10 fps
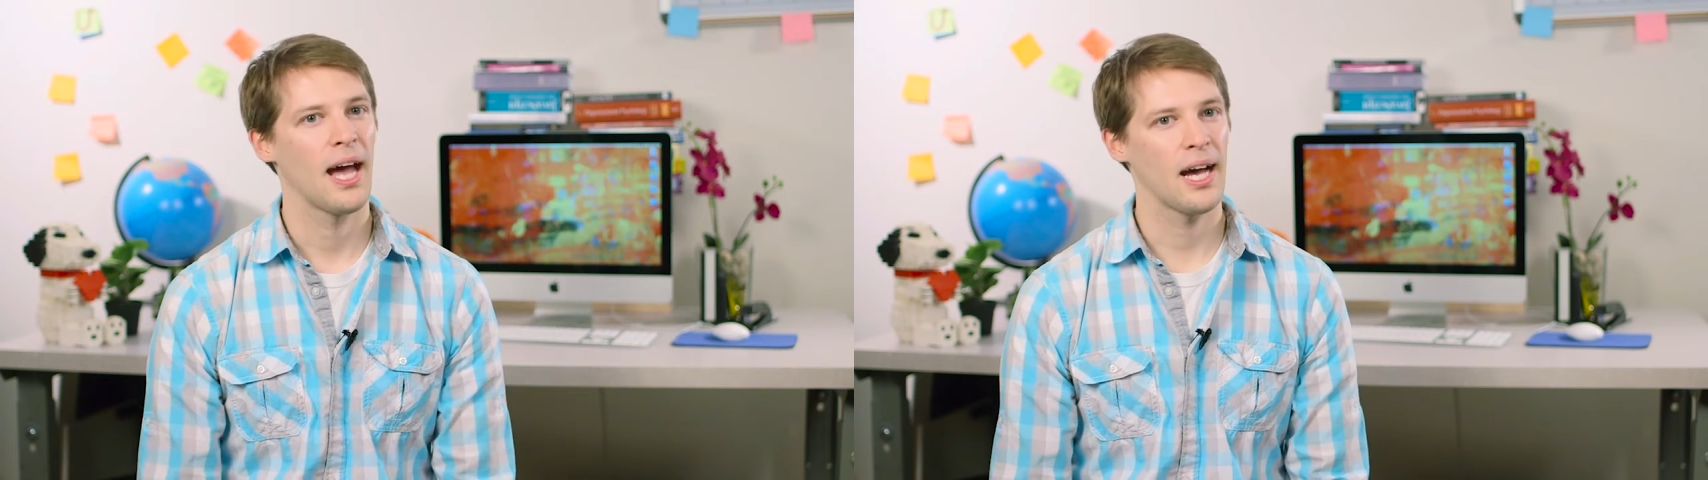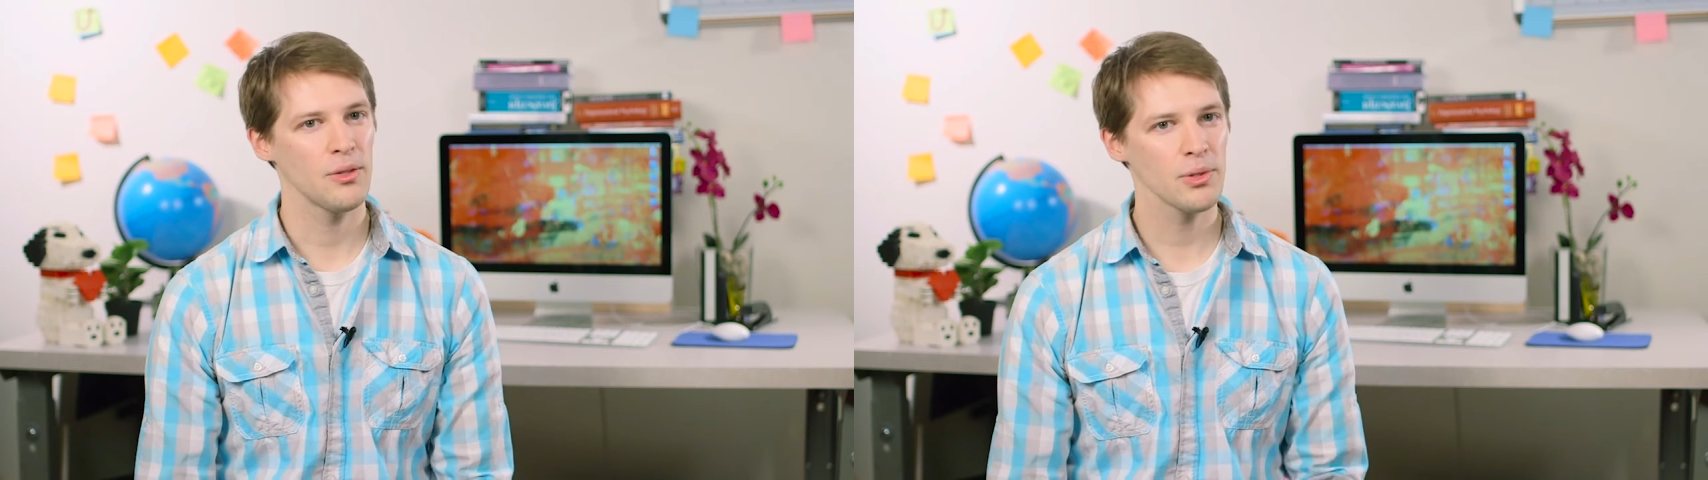
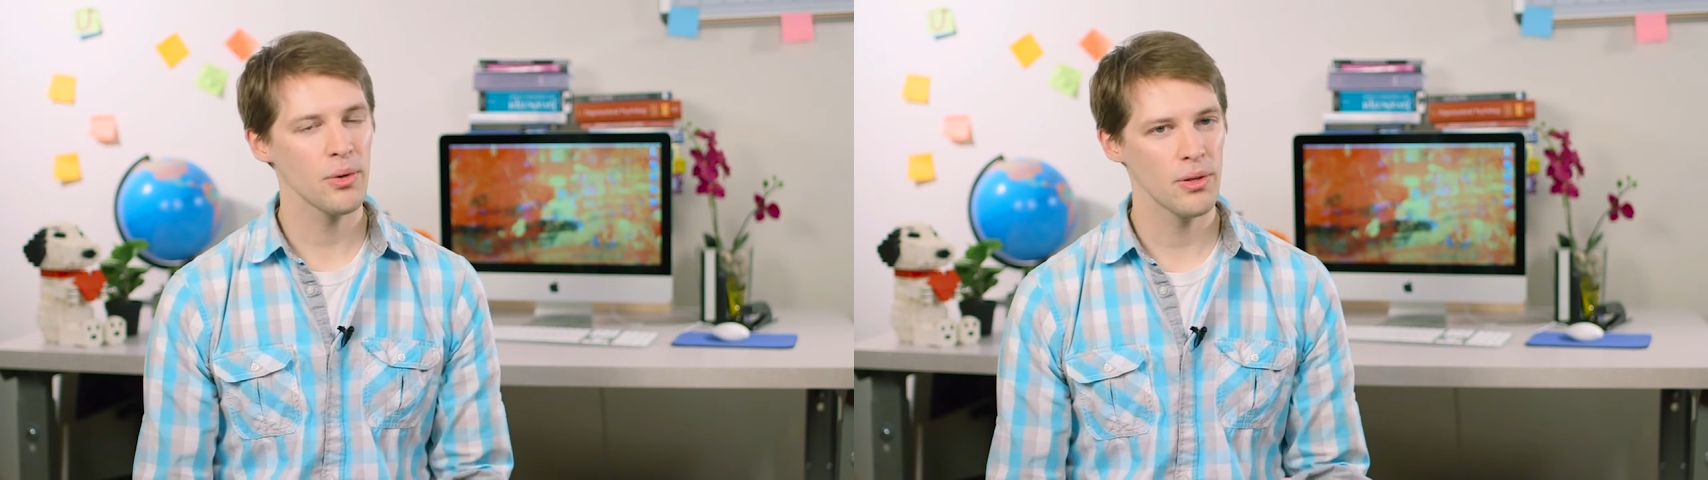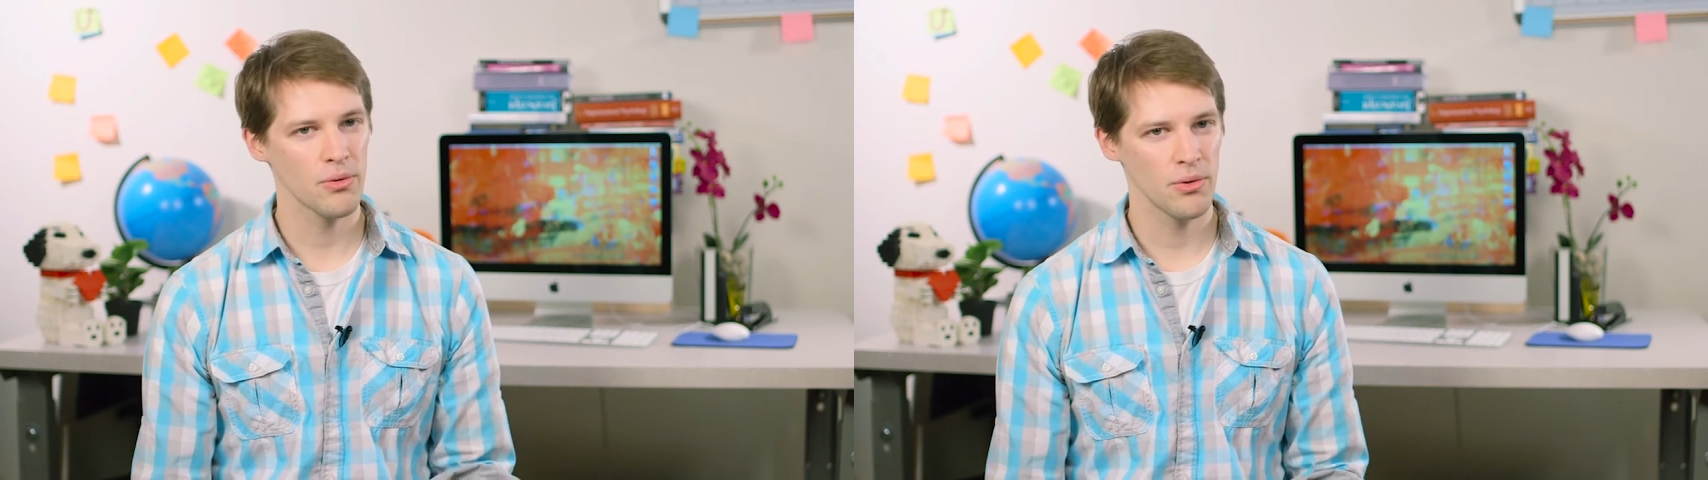As we're
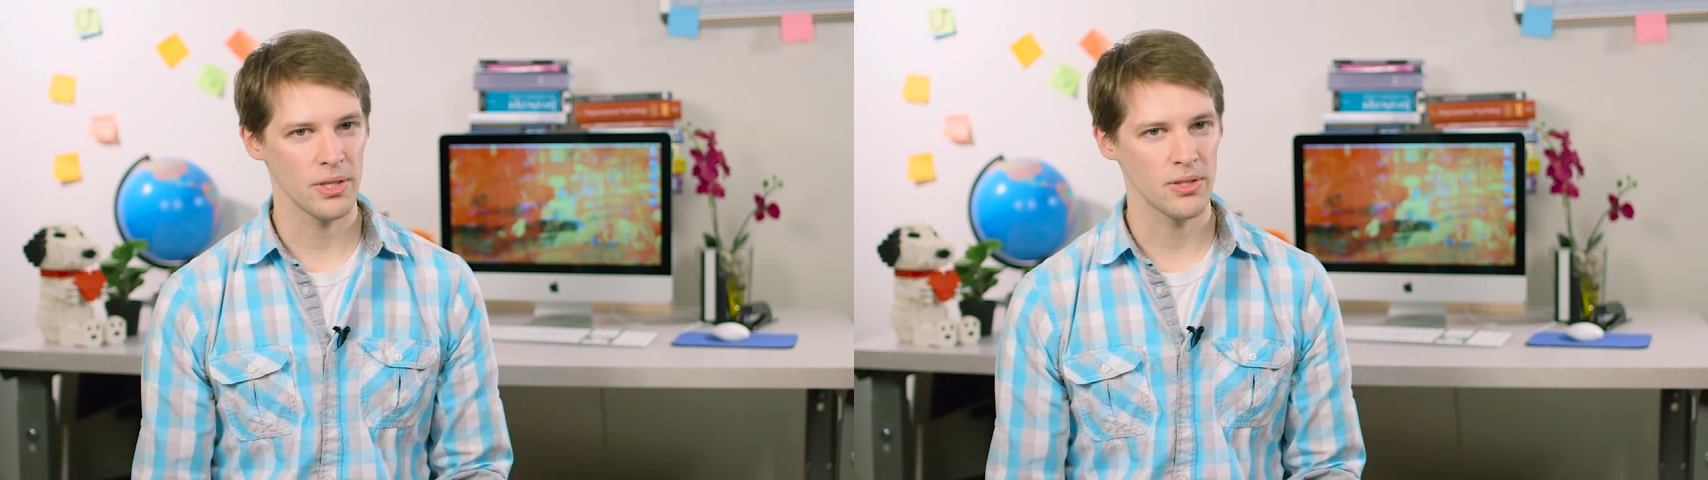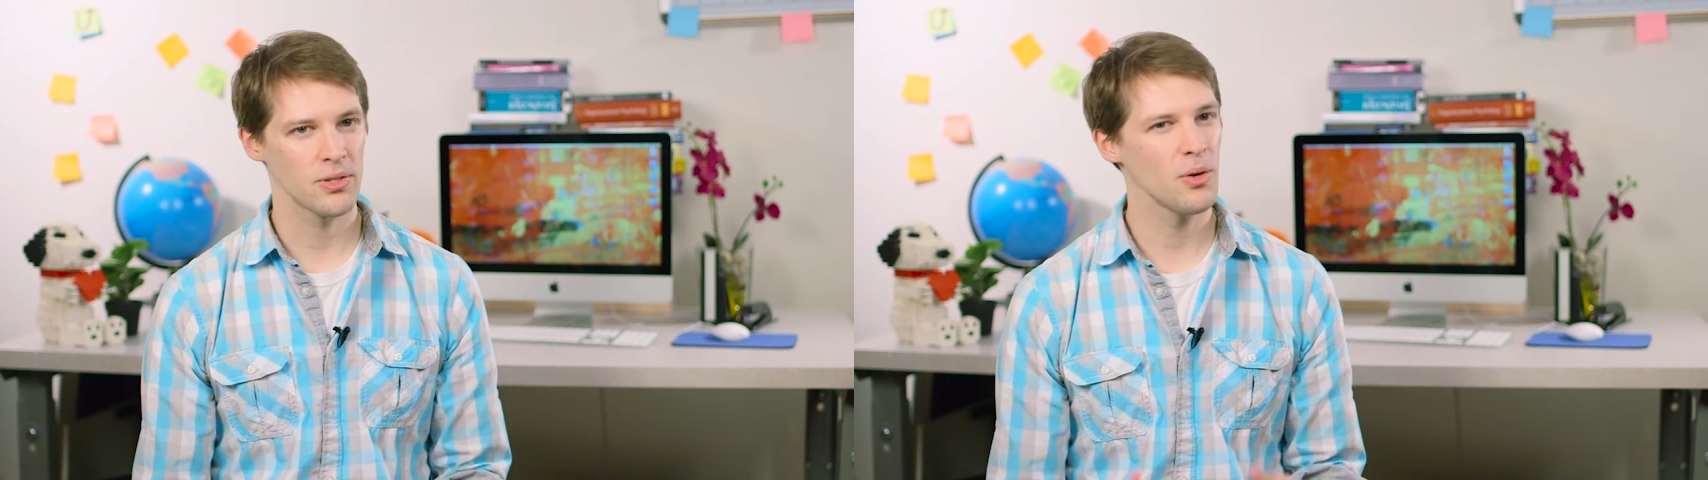going through
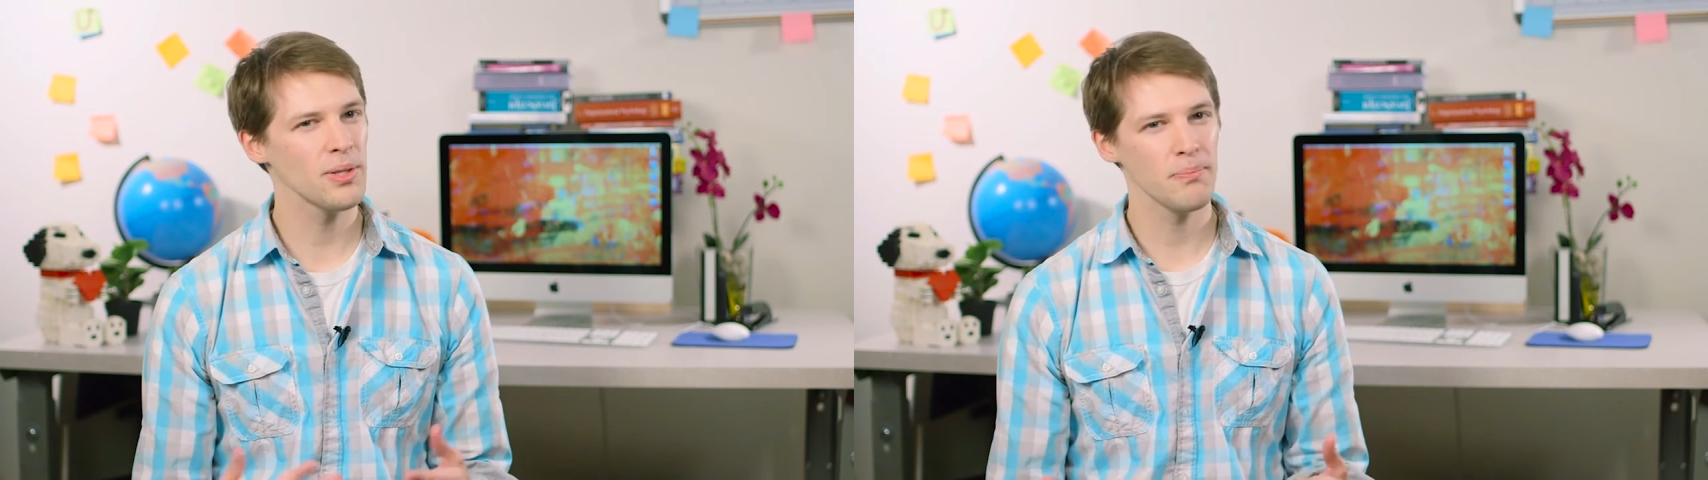this, don't